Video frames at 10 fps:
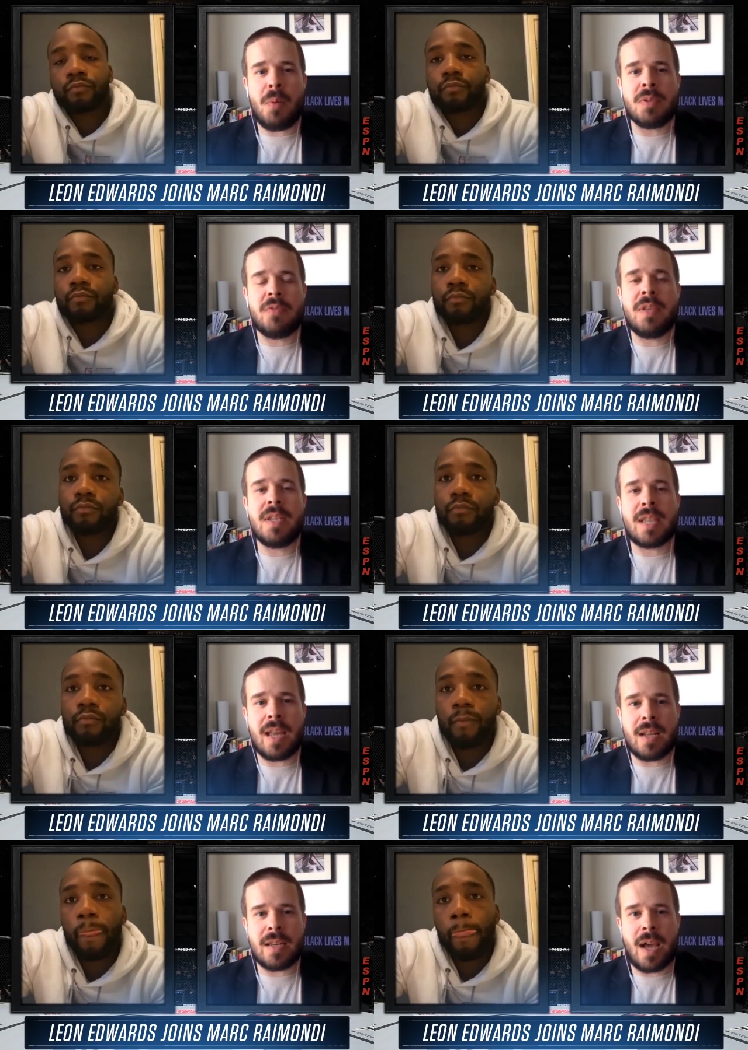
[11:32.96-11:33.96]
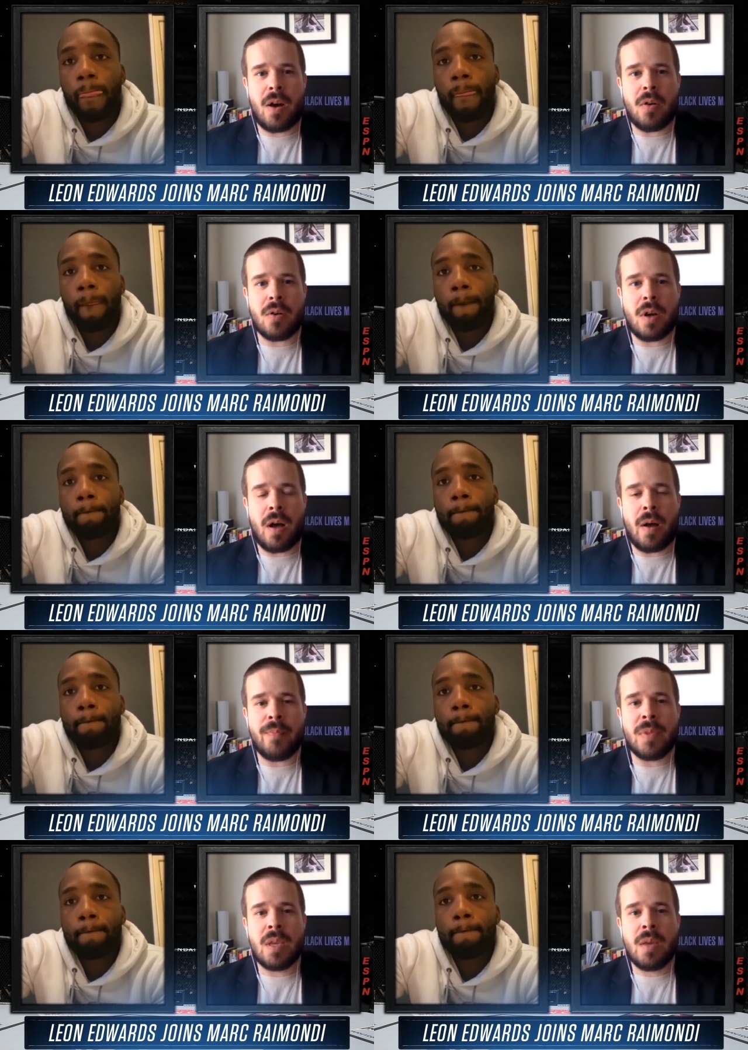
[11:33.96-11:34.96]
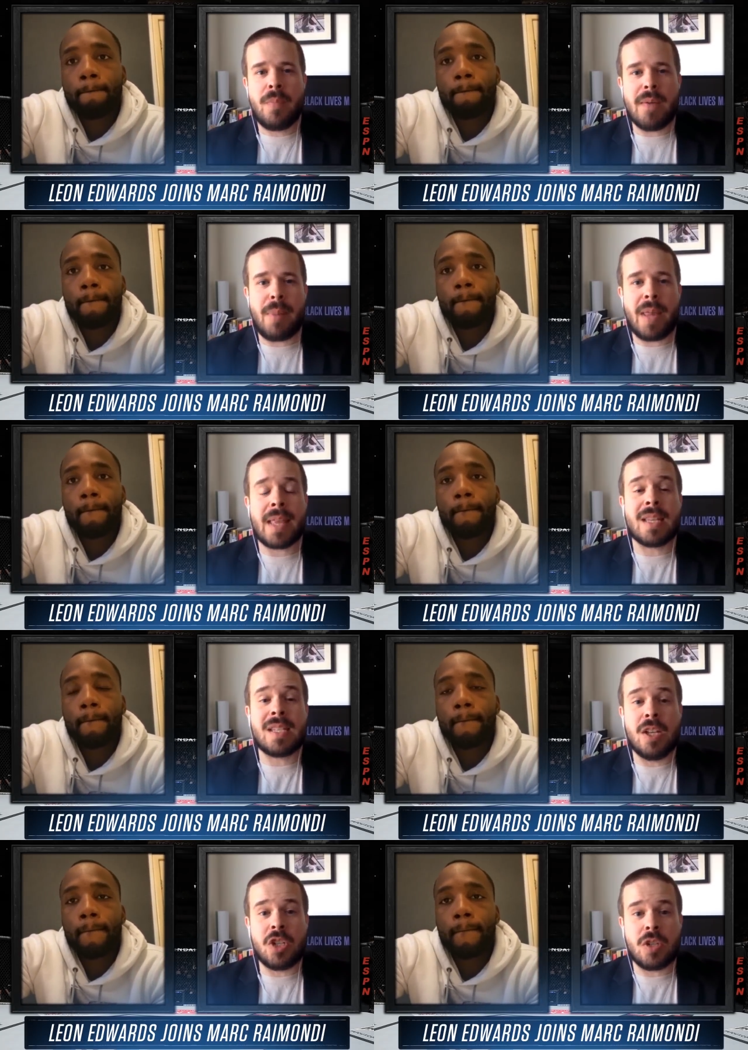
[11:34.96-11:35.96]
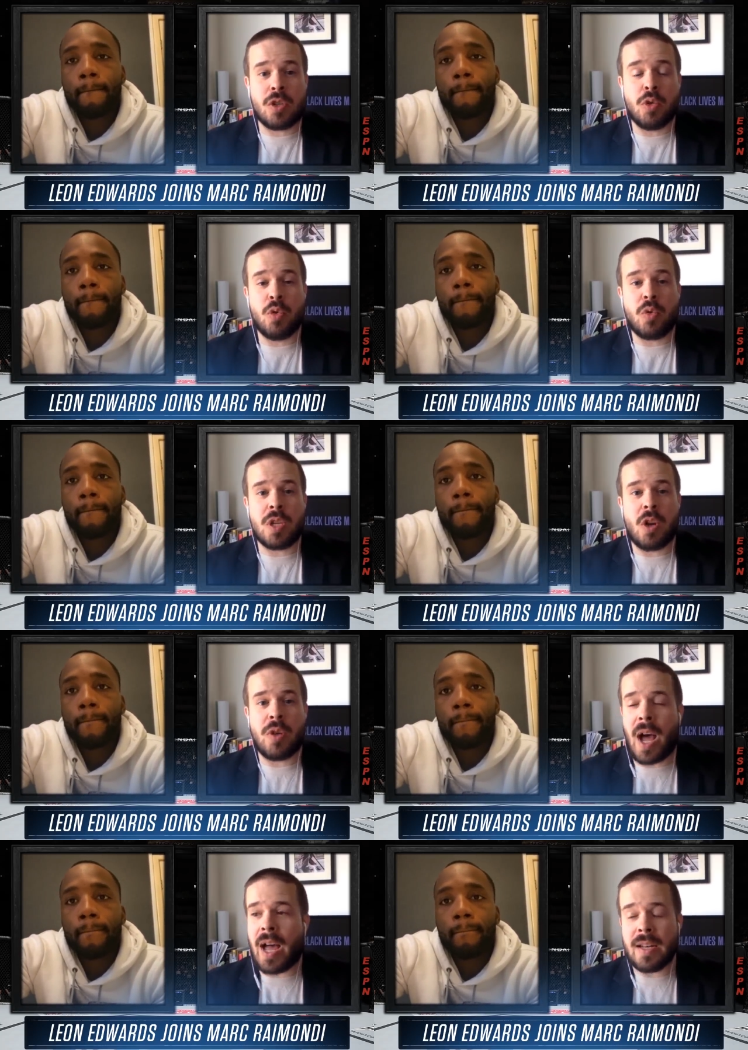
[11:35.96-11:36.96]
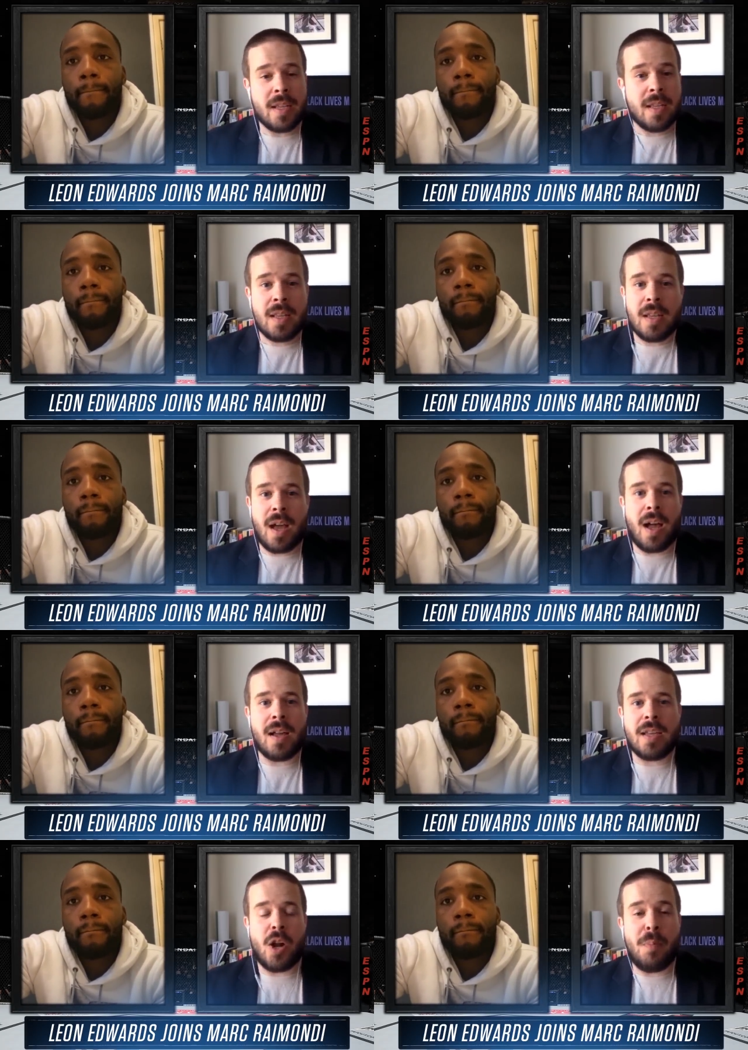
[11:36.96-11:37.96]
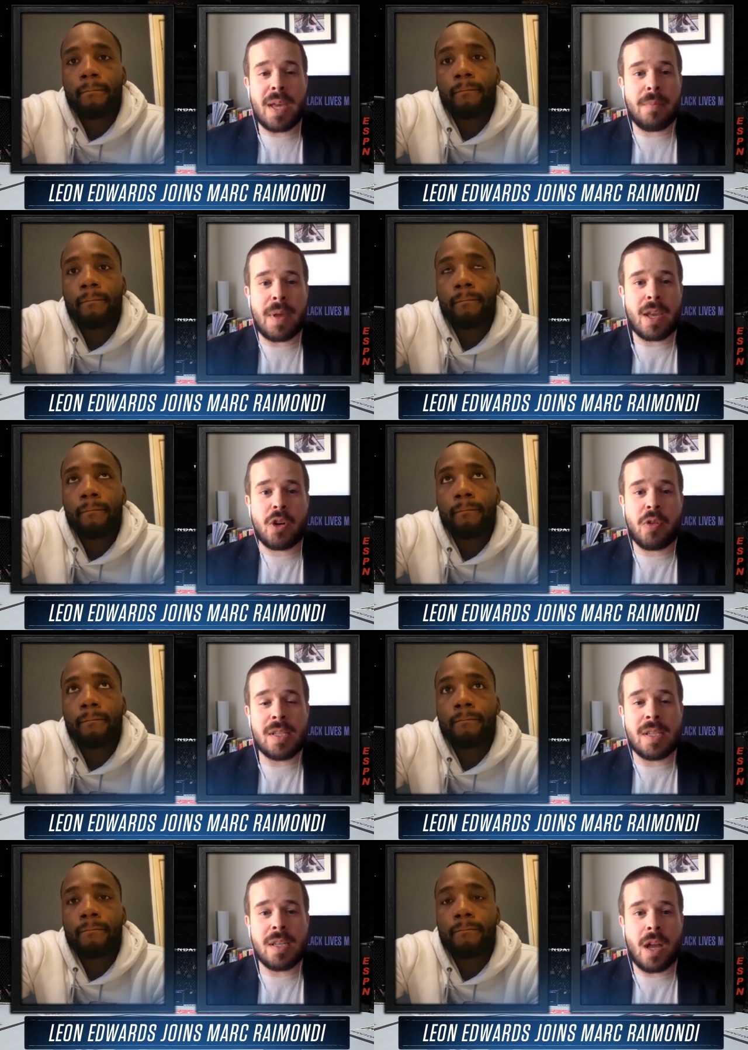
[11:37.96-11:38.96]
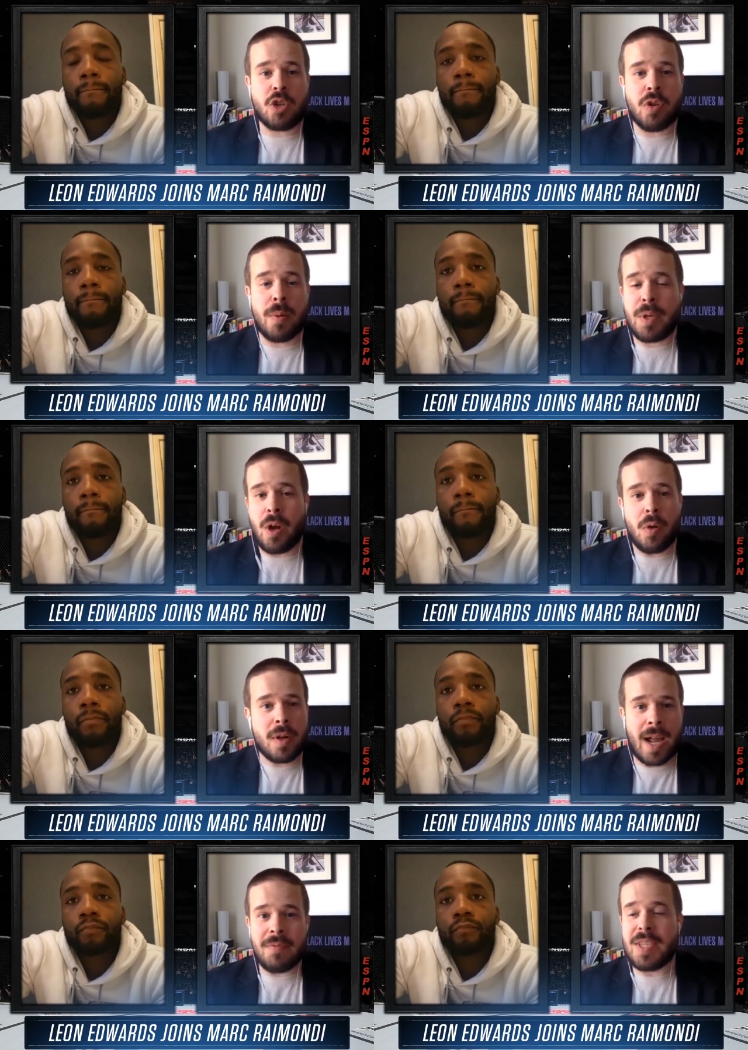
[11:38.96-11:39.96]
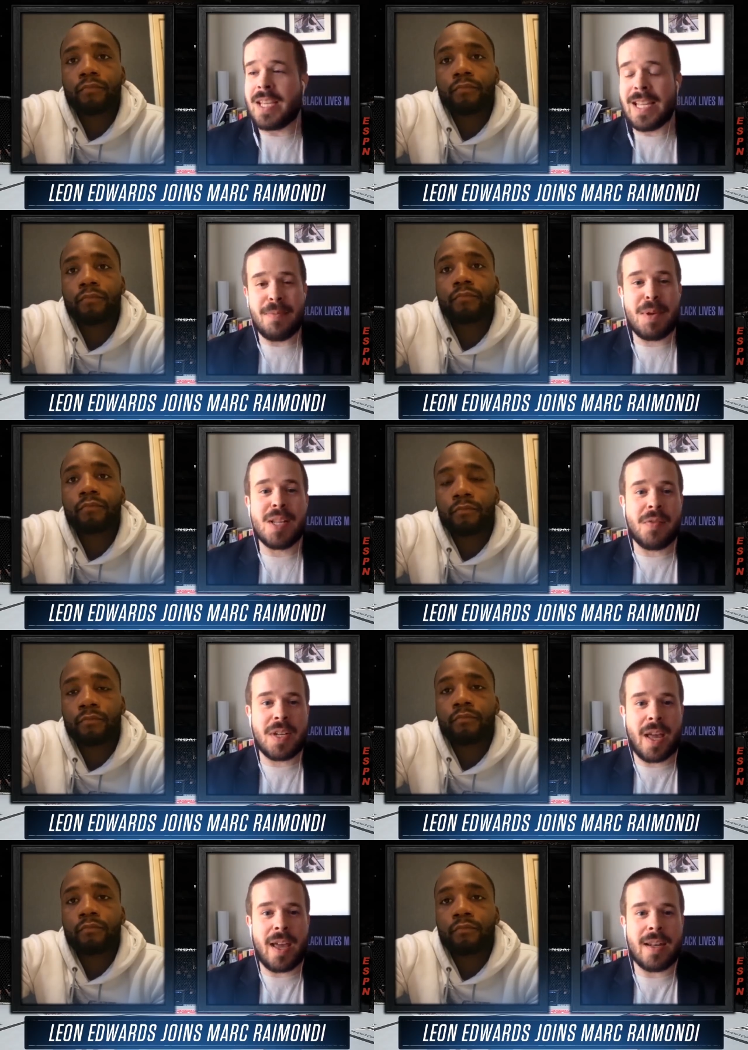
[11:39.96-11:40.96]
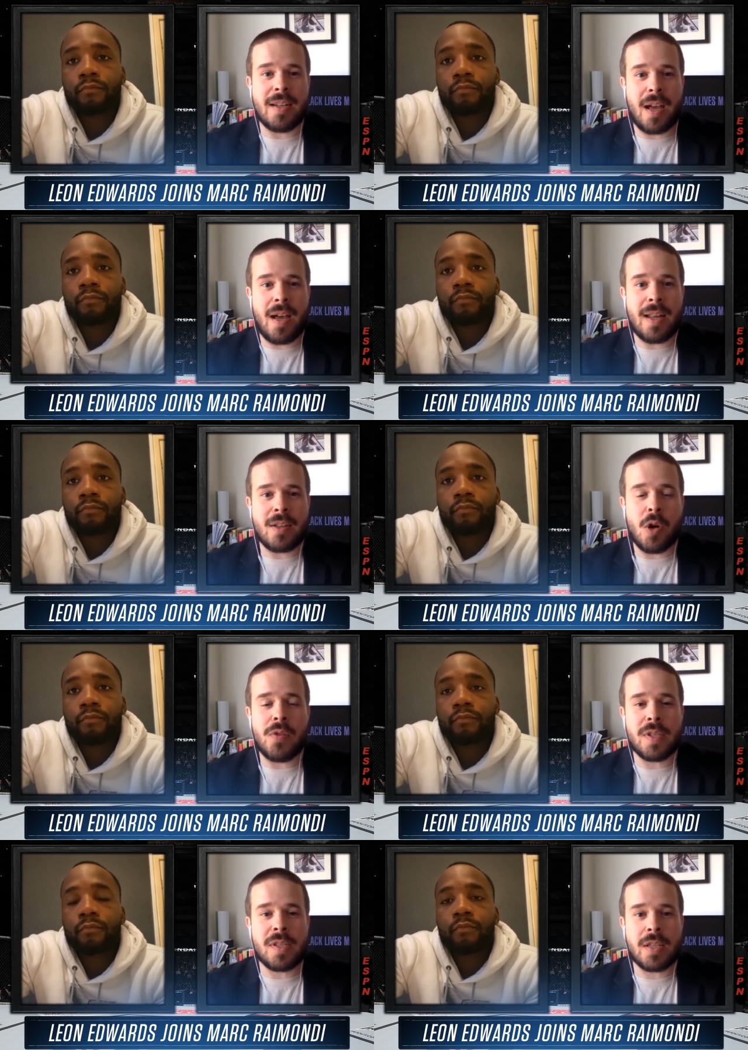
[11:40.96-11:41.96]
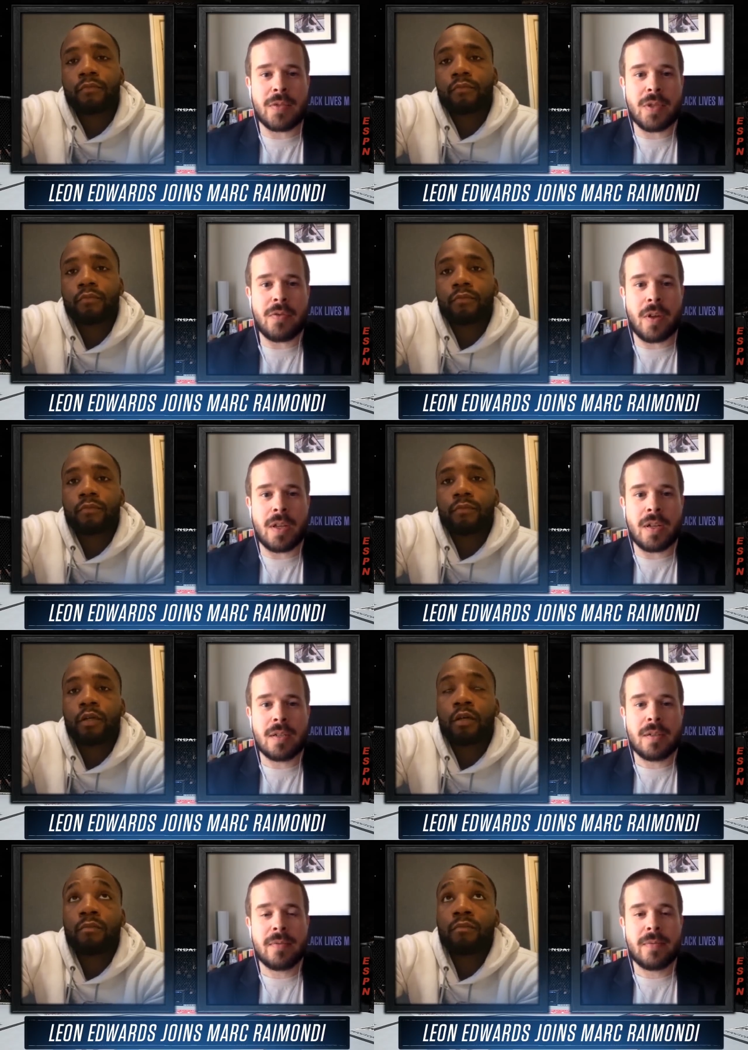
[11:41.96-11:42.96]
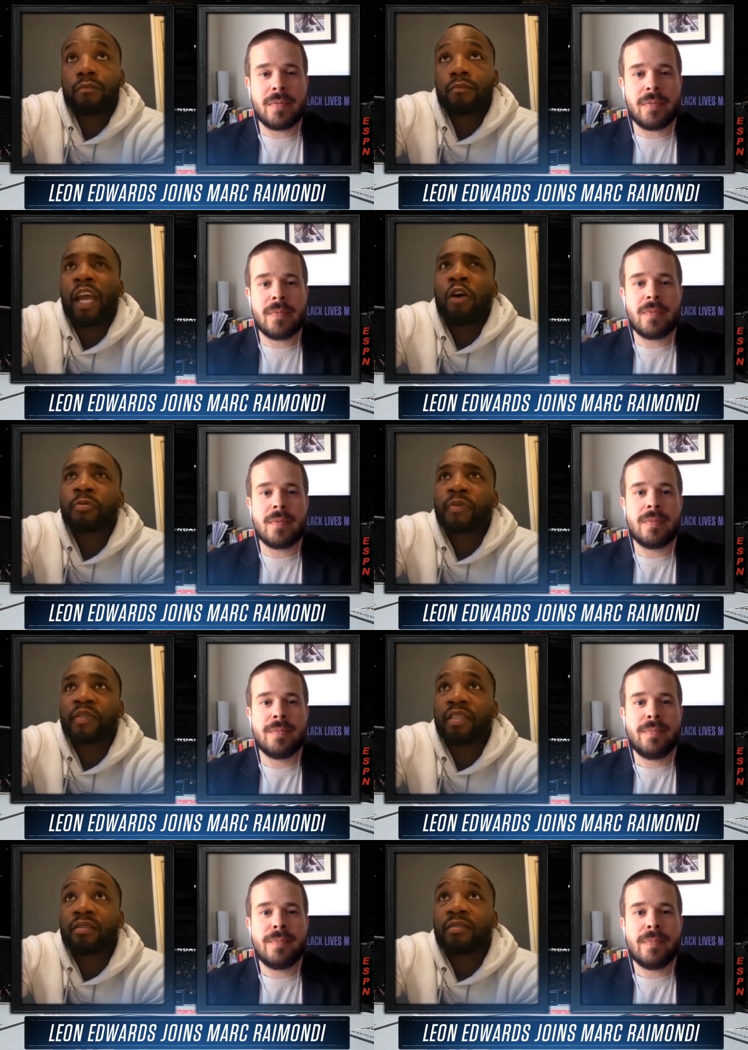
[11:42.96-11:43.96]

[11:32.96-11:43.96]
Speaker 1: almost vindicated now um, by by that decision to you know not uh, you know make make a crazy uh, trip, you know, kind of in the in the middle of the night and uh, and go to the states for that fight? Yeah, hundred percent.